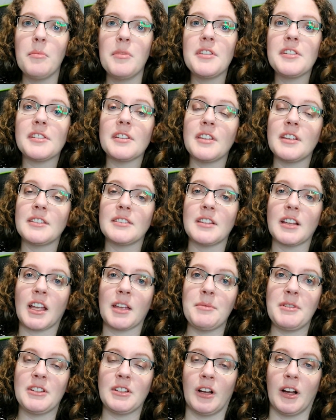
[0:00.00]
These are things that
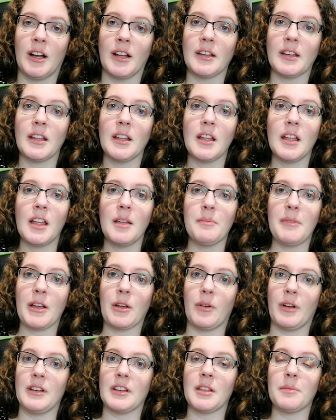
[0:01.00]
can be taught
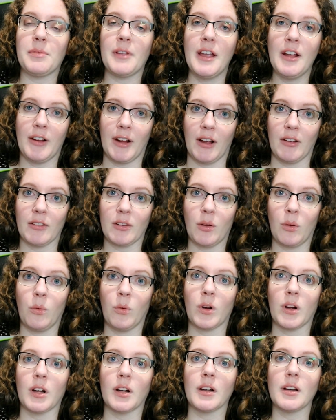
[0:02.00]
by going to the playground
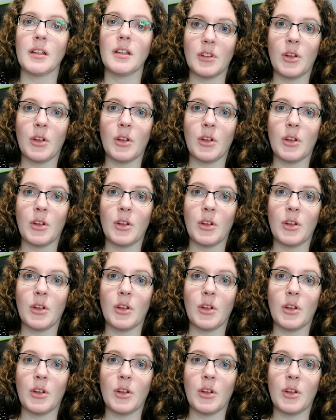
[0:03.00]
or